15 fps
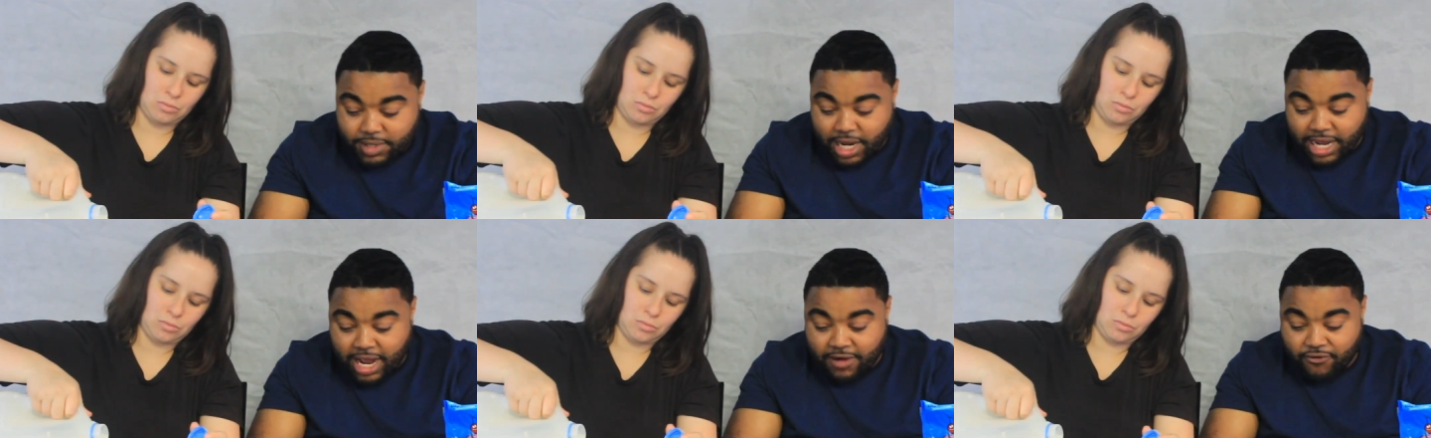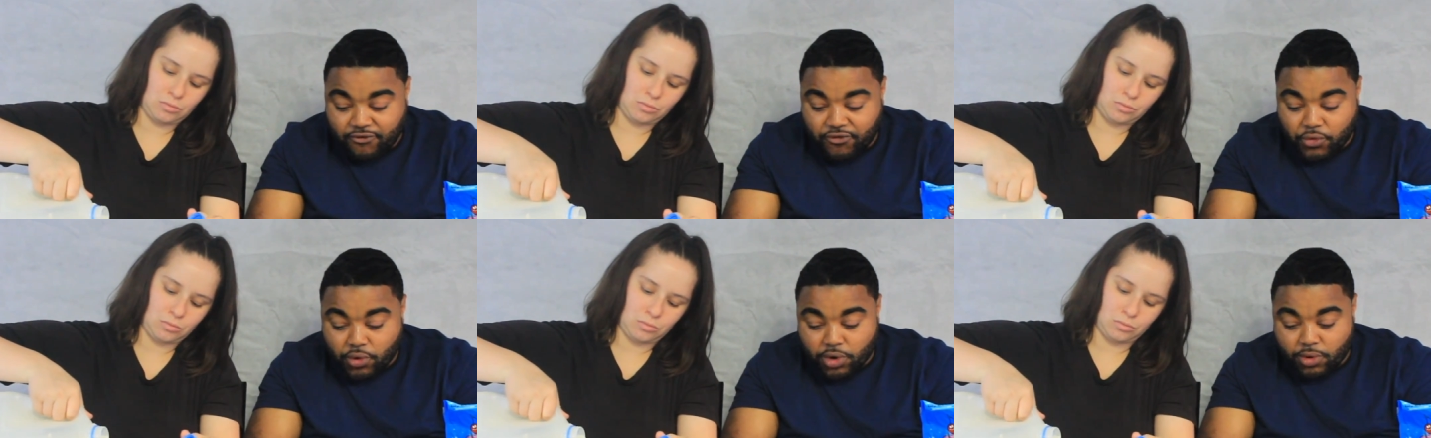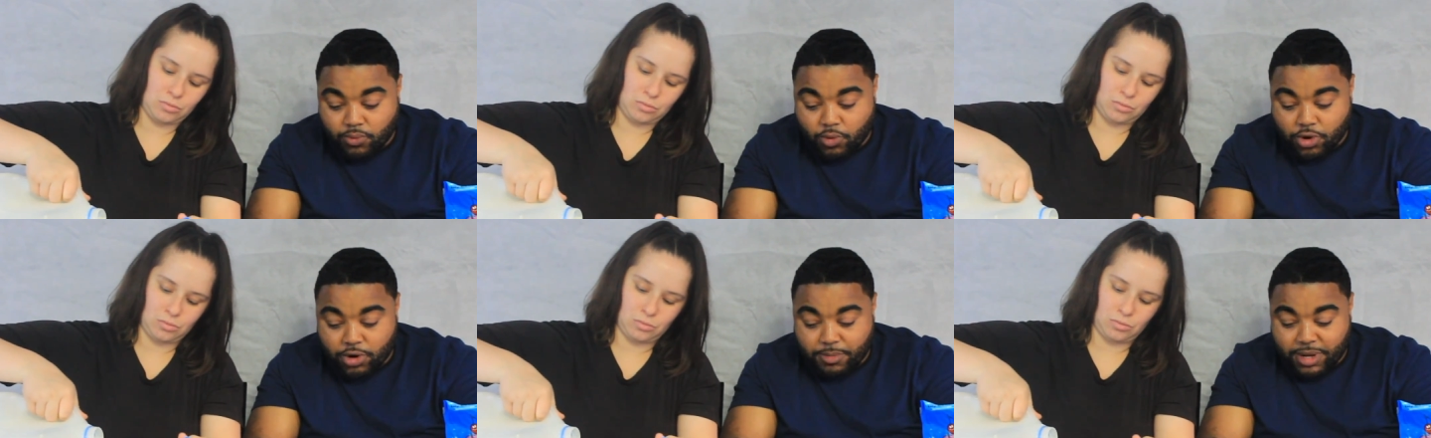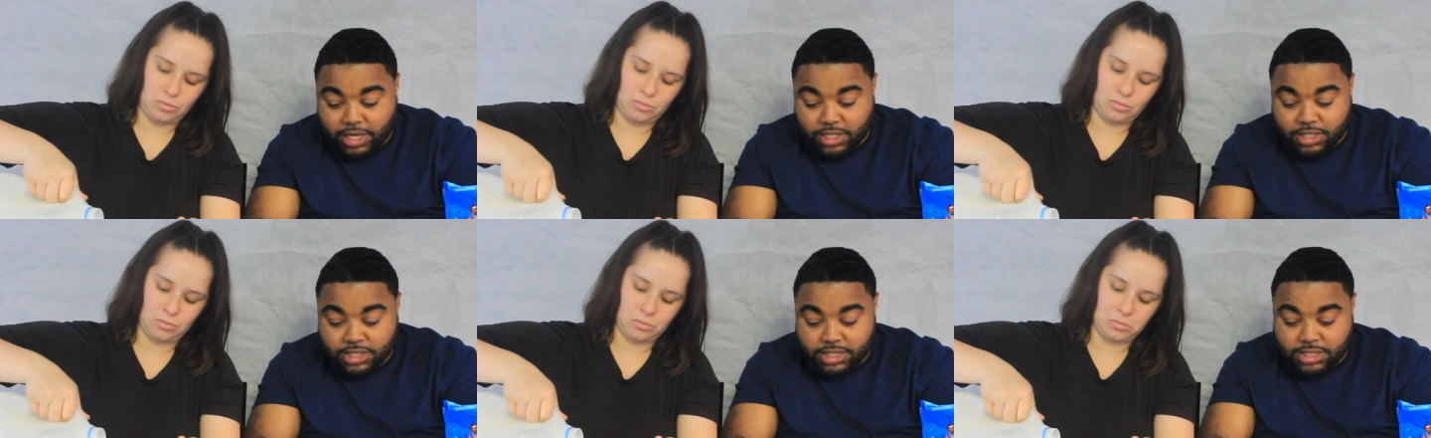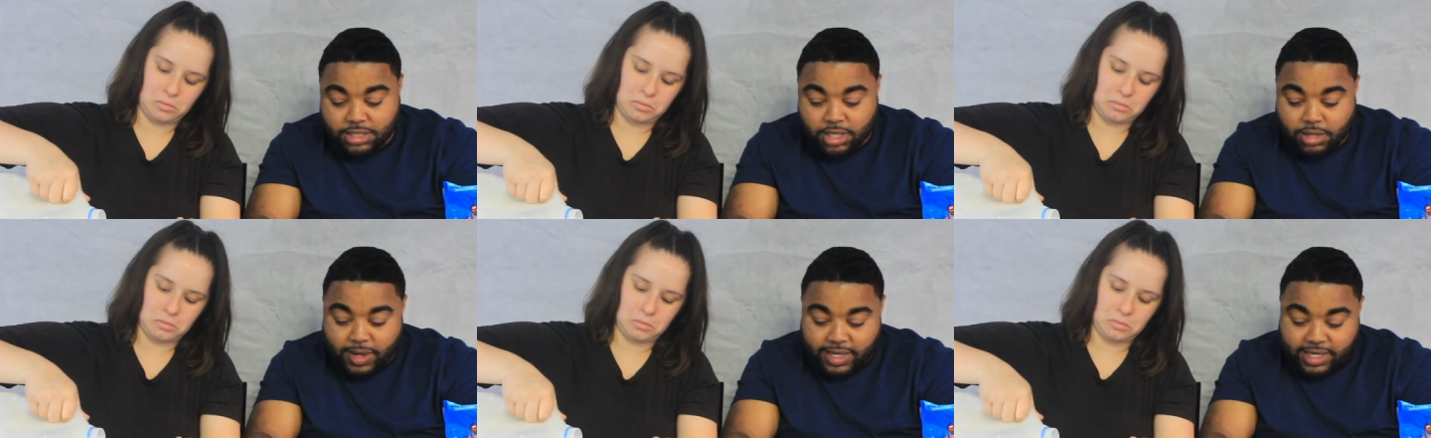Speaker 1: I got four
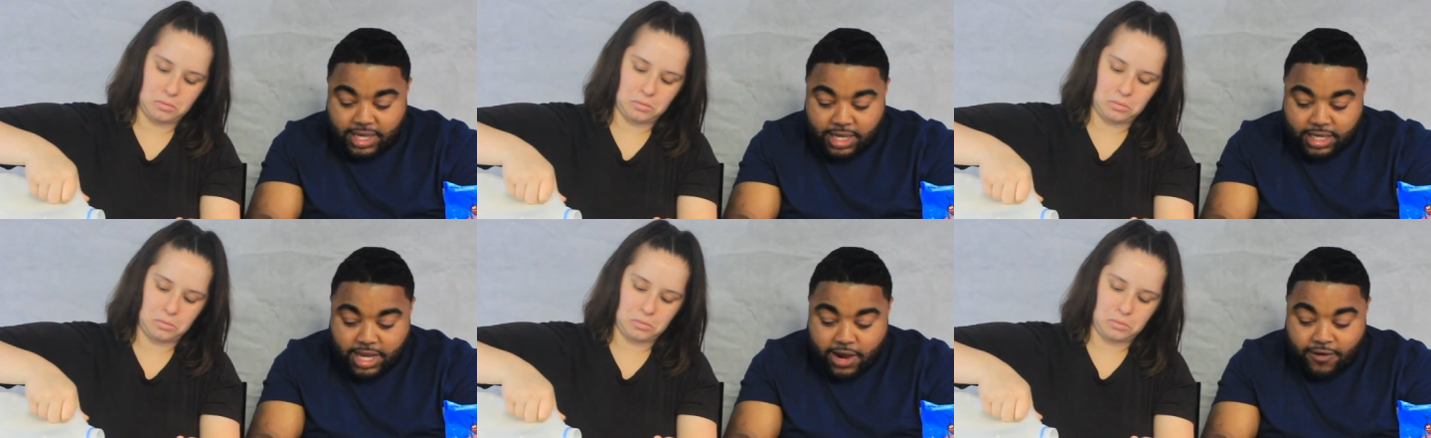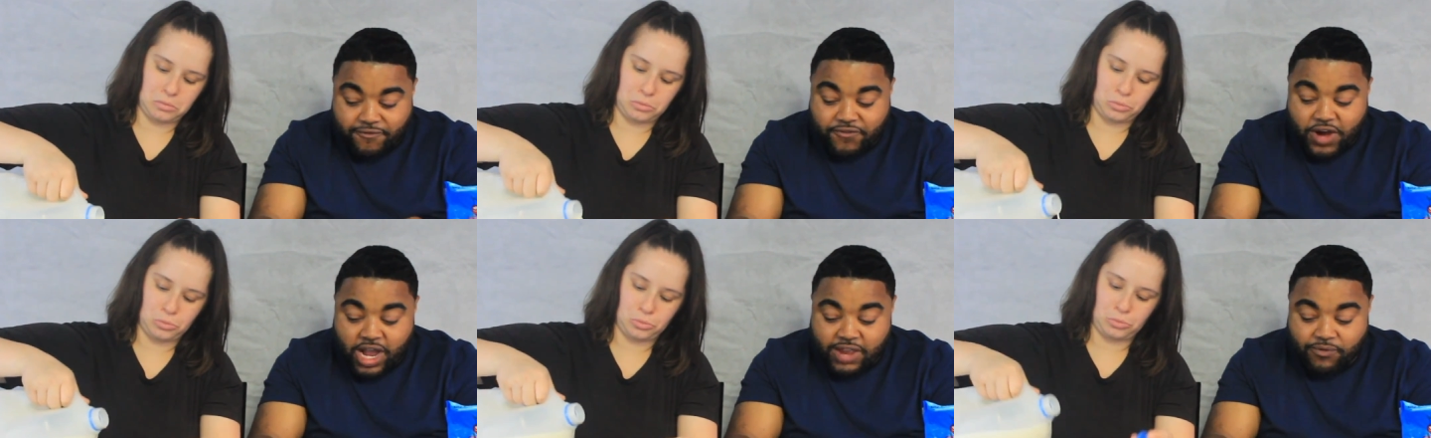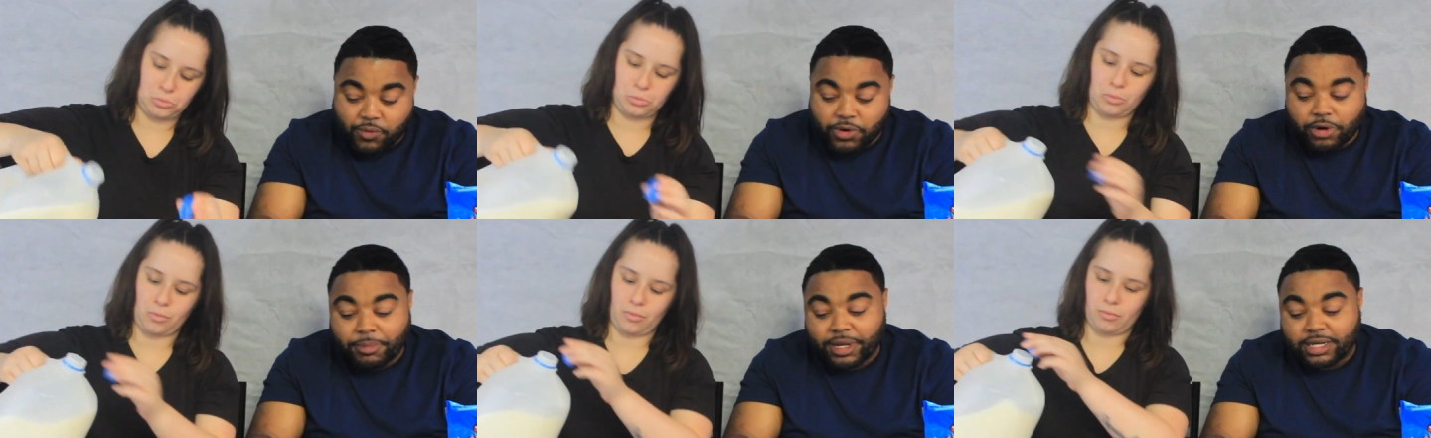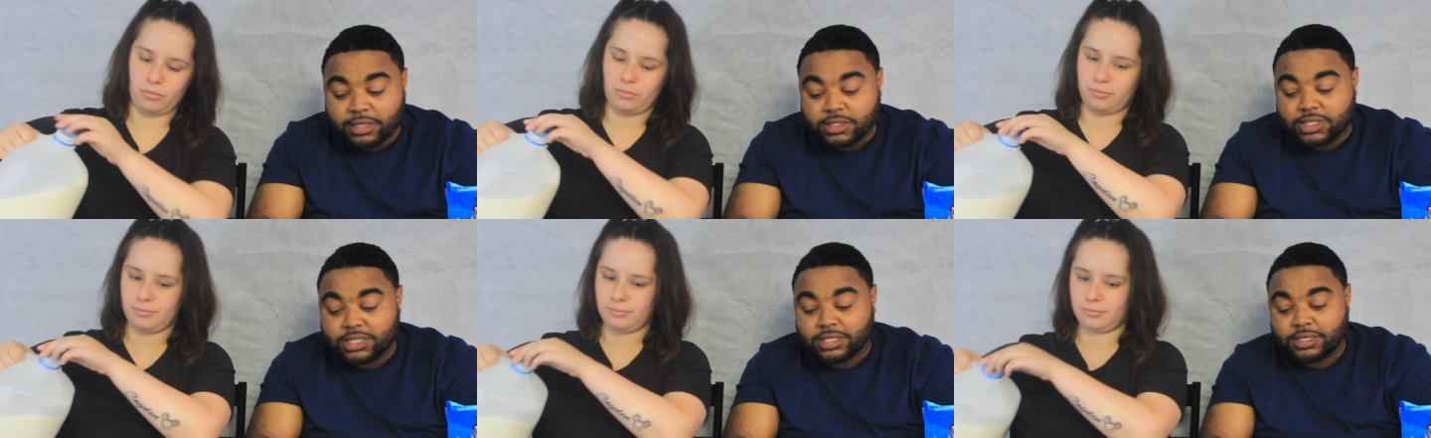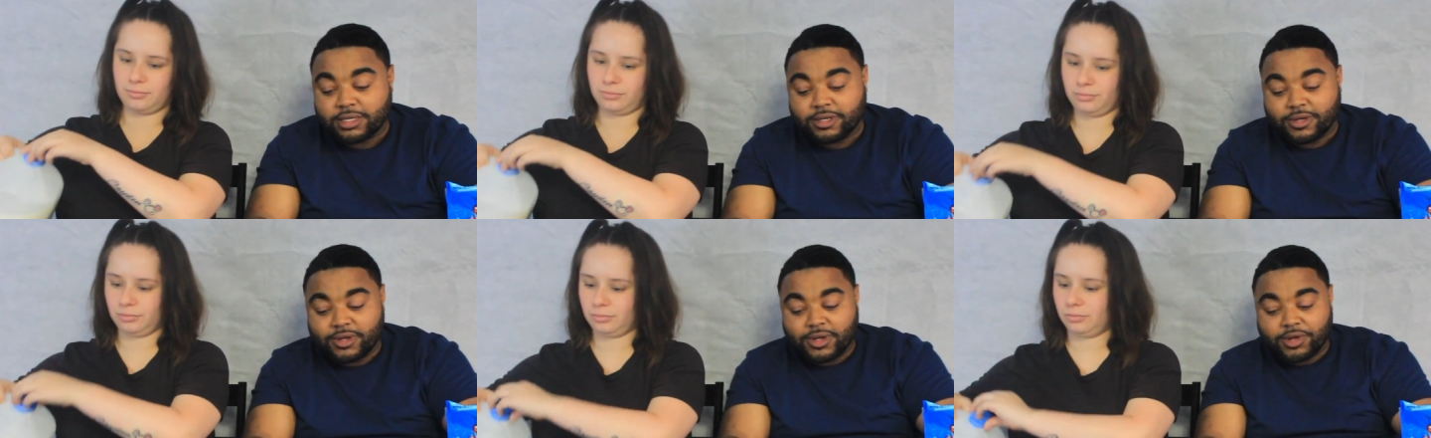watermelons, uh, I can't count, five watermelons.
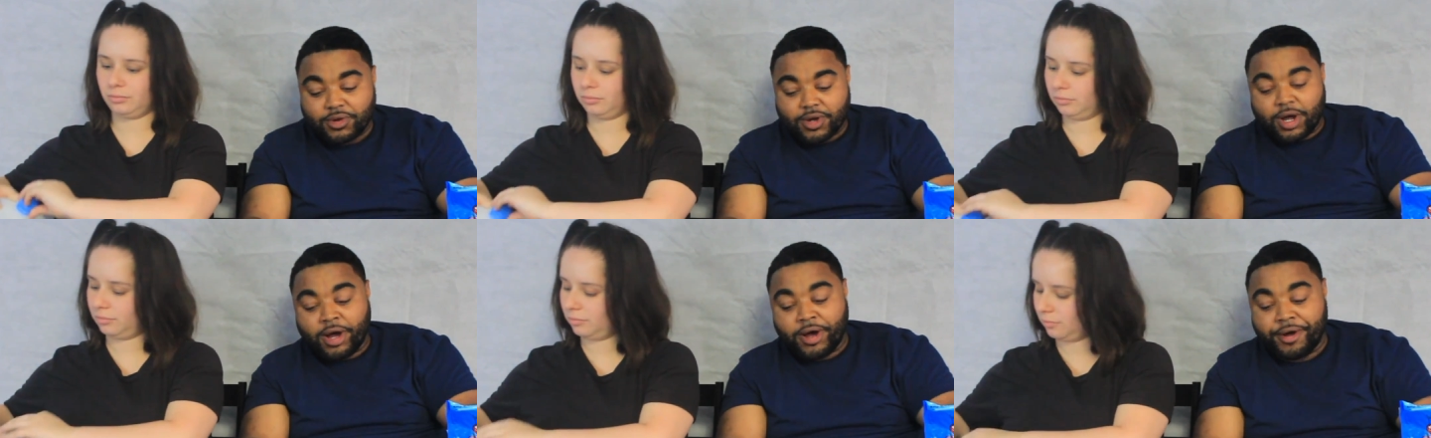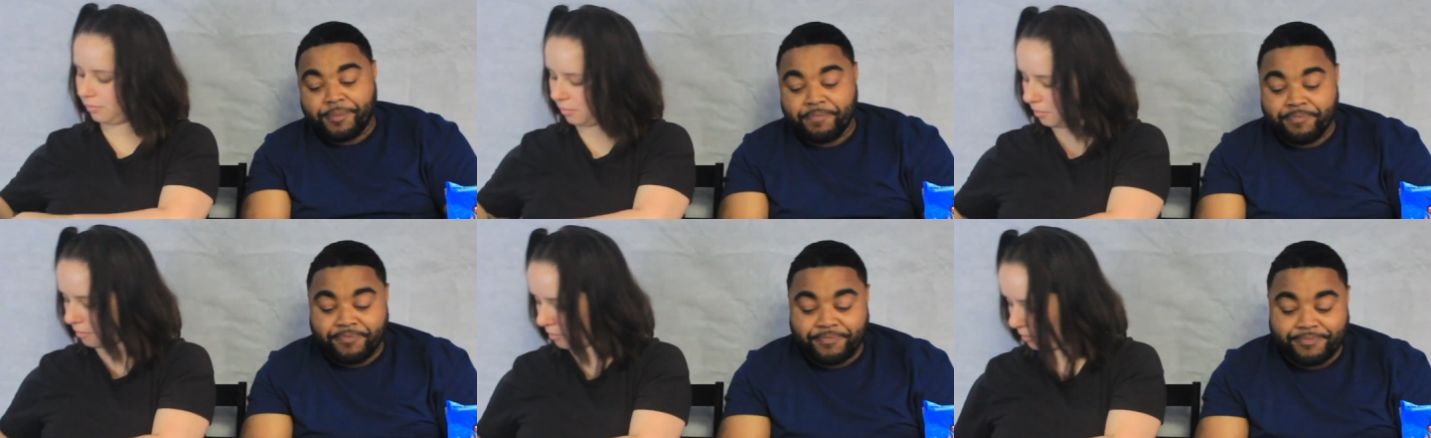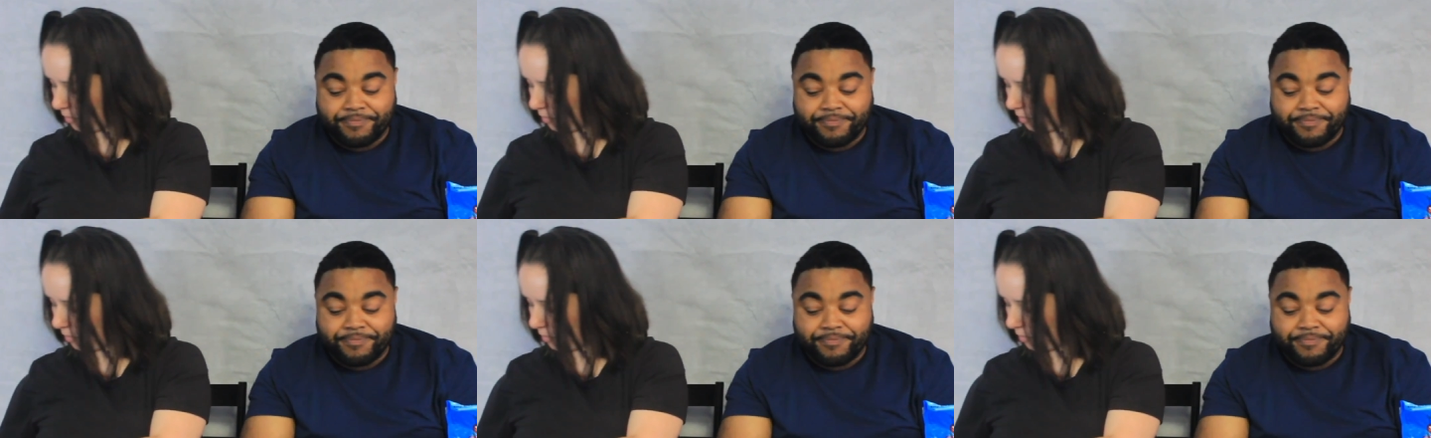Um,